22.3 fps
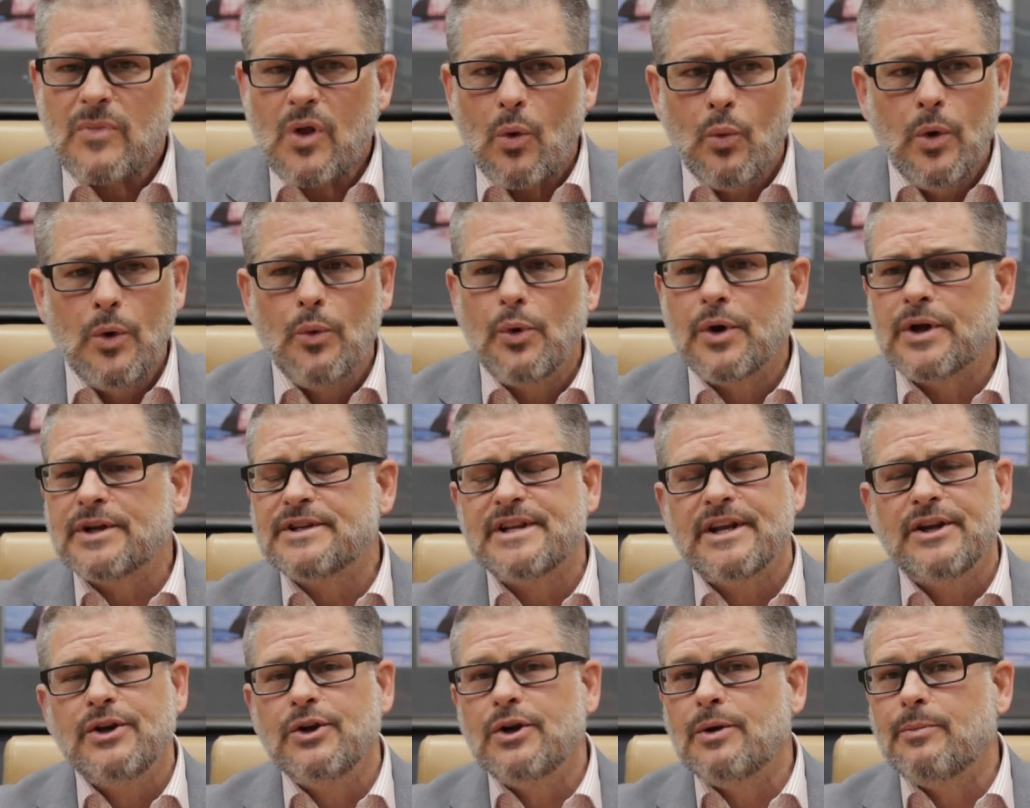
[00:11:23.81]
We will
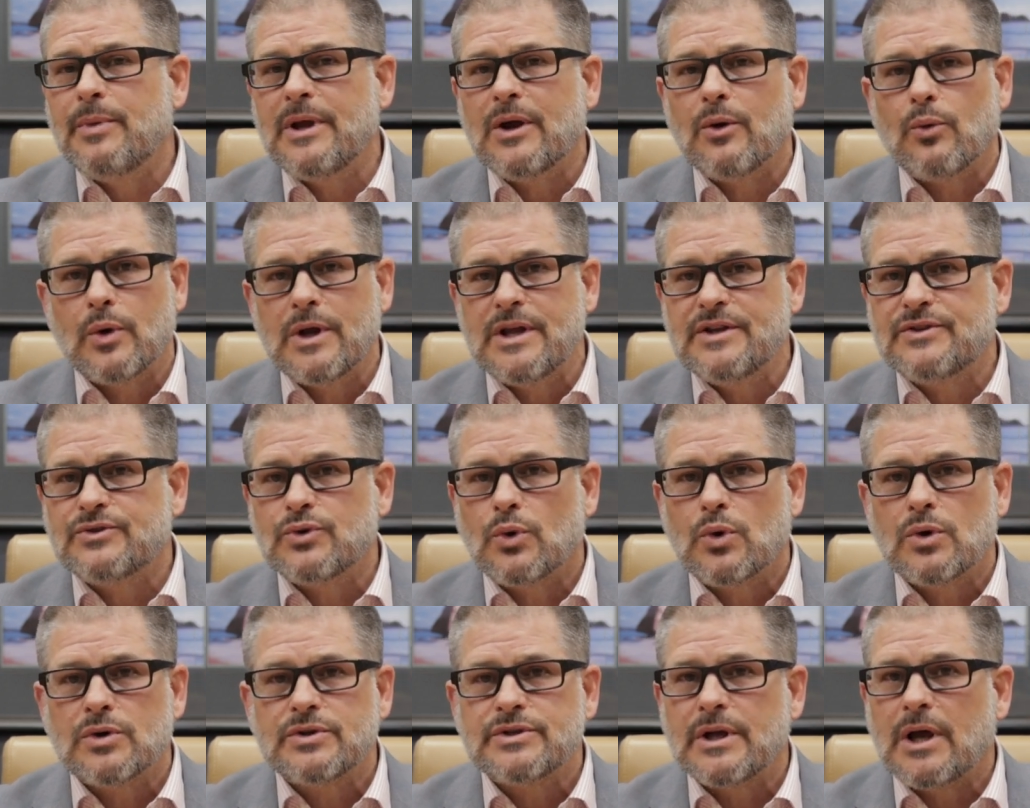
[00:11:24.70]
continue to be a
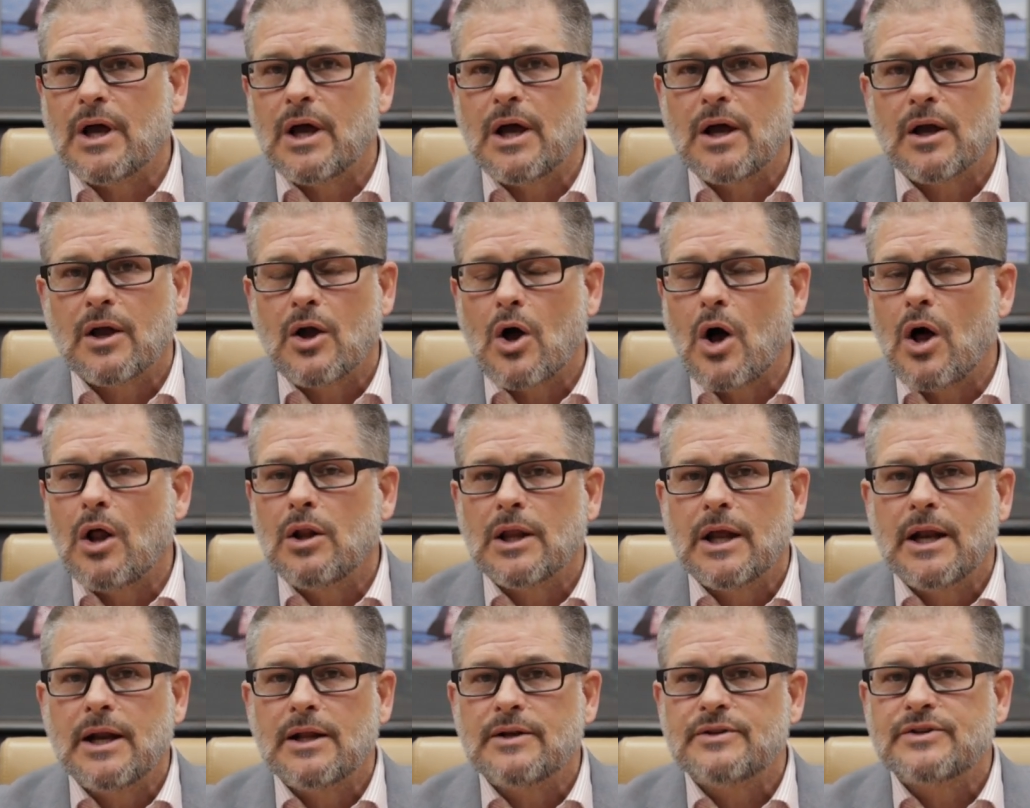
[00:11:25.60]
resource.
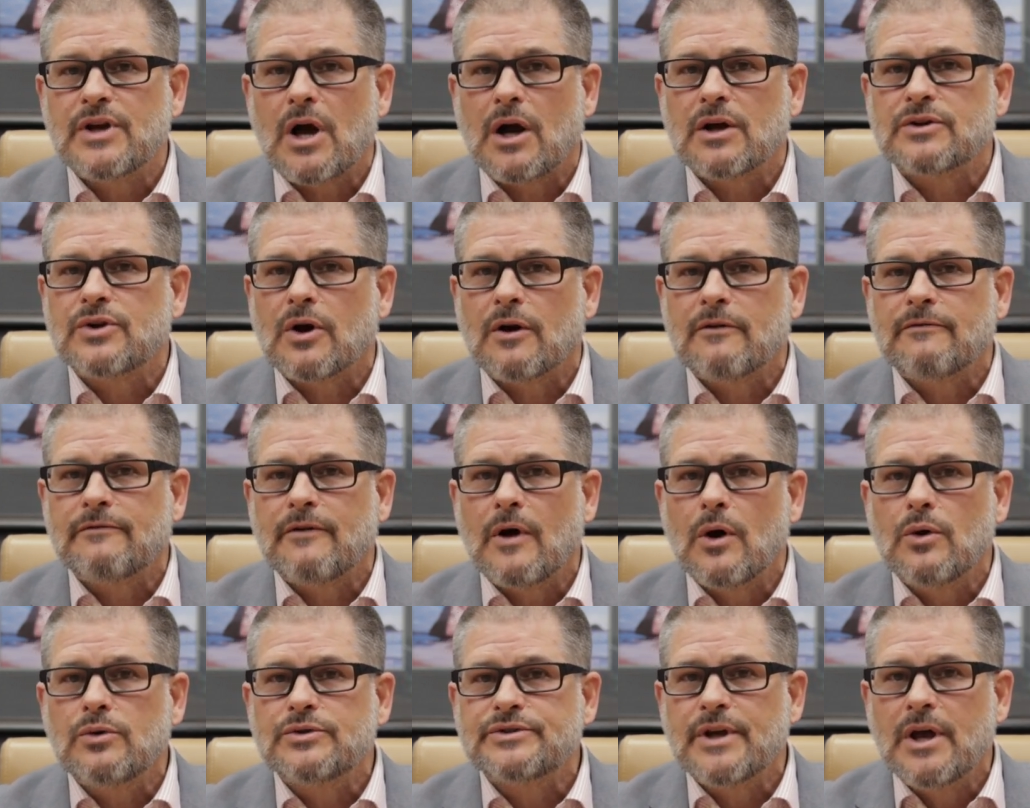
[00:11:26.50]
Call in and talk to our
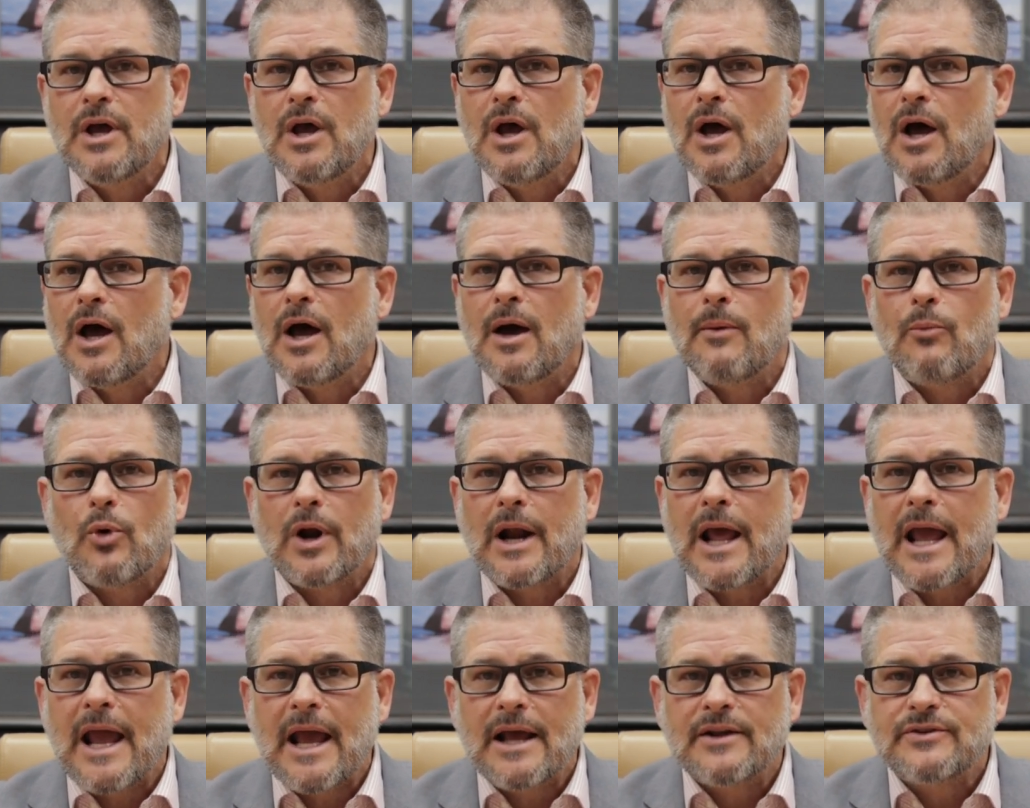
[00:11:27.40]
folks. We're
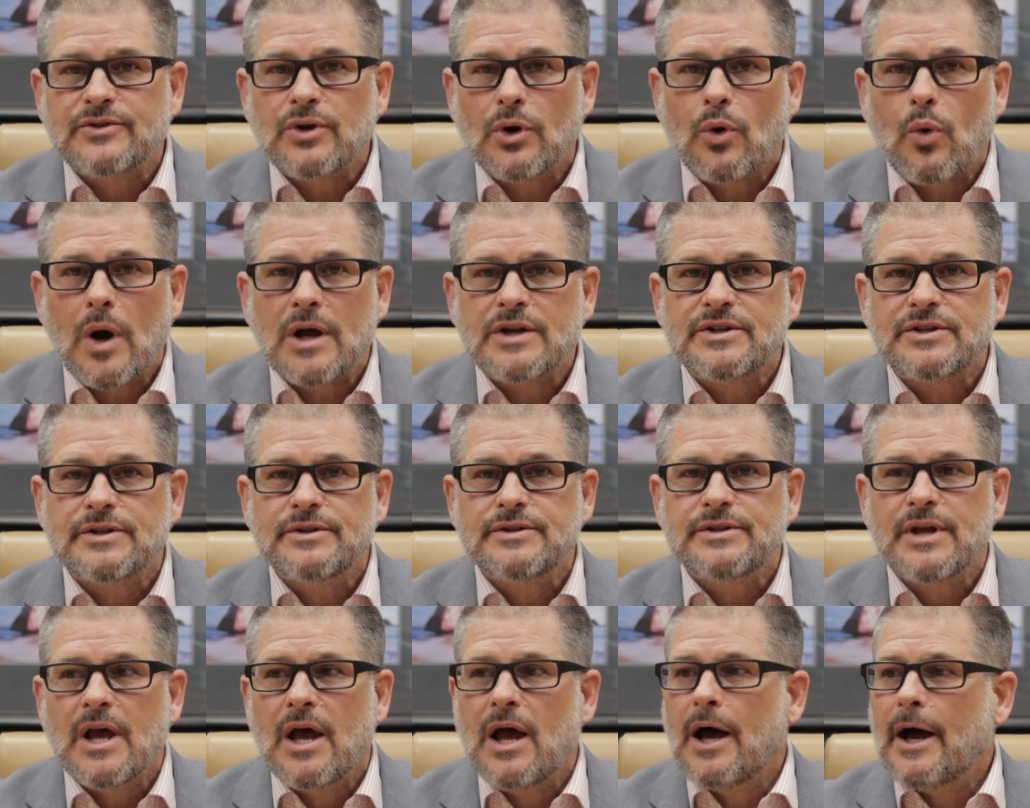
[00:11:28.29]
going to answer
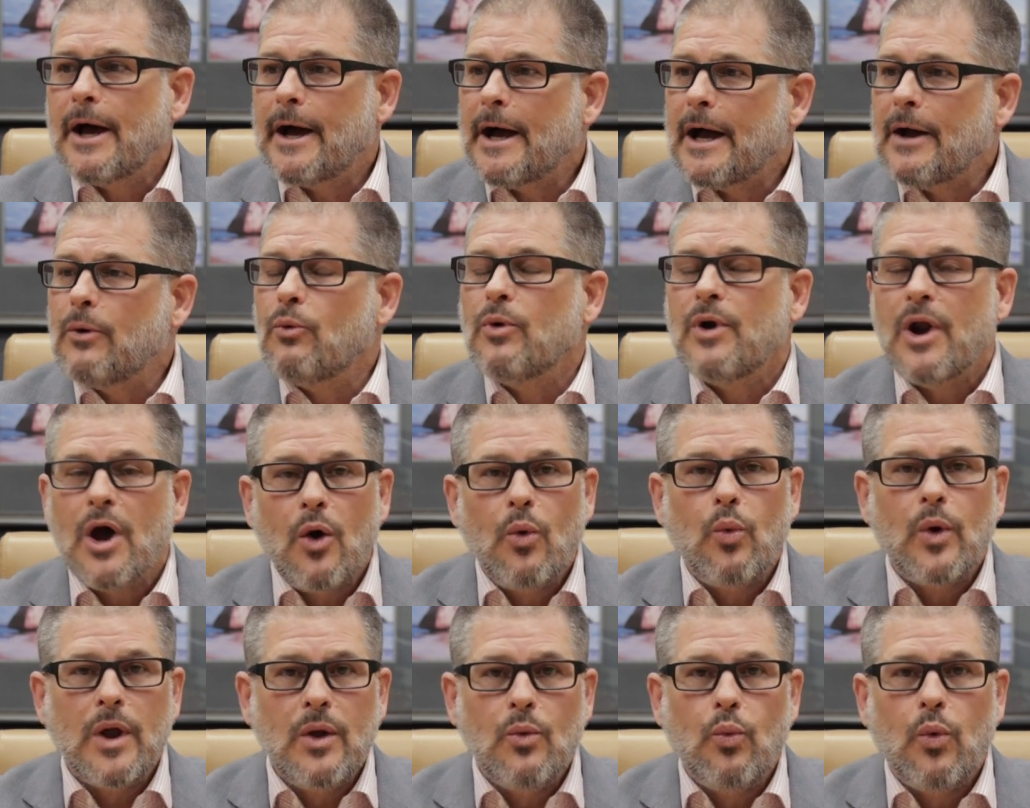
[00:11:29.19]
questions. I know
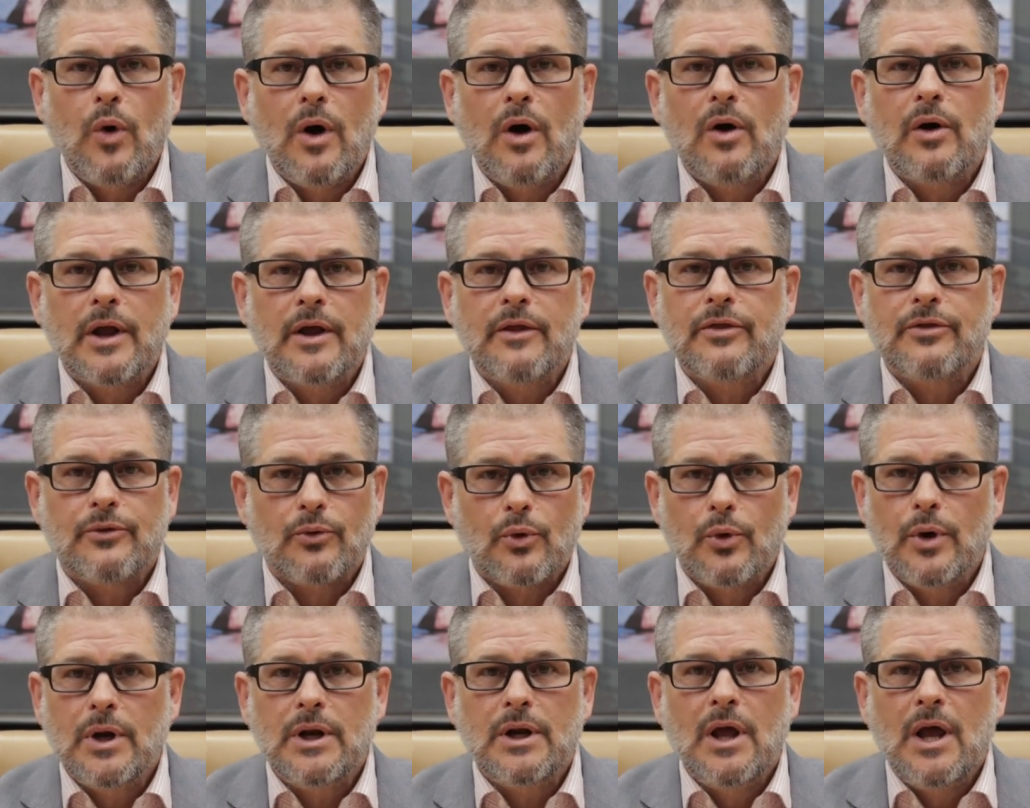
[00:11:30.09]
we will get
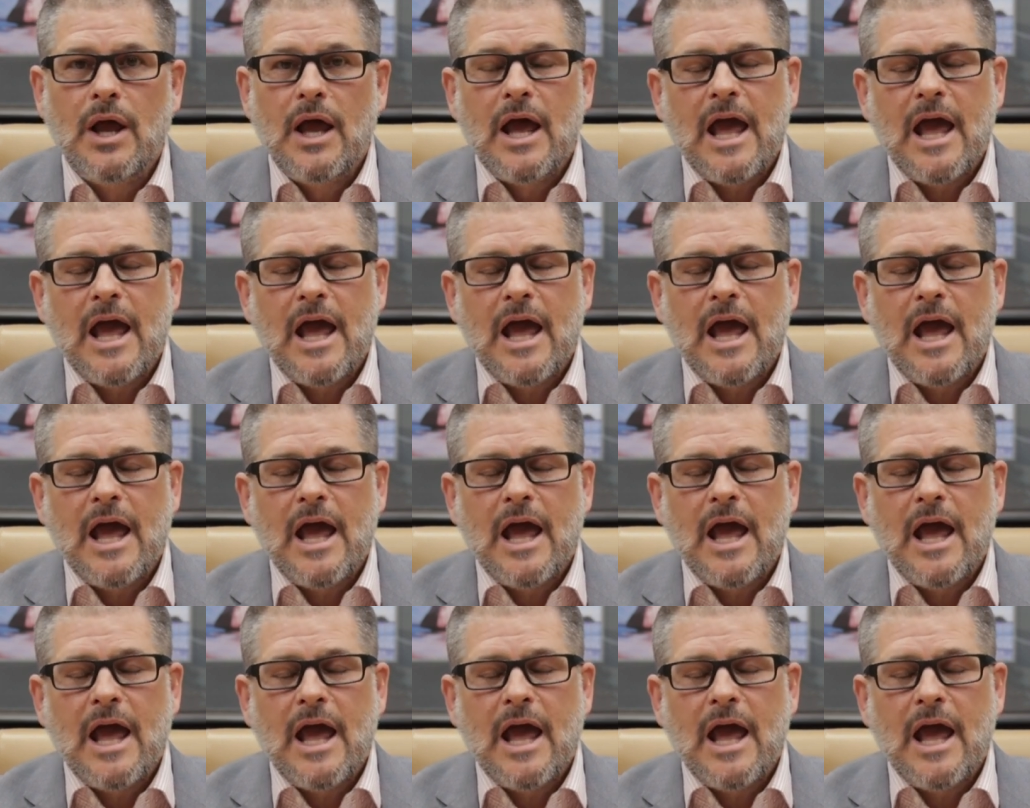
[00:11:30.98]
through it.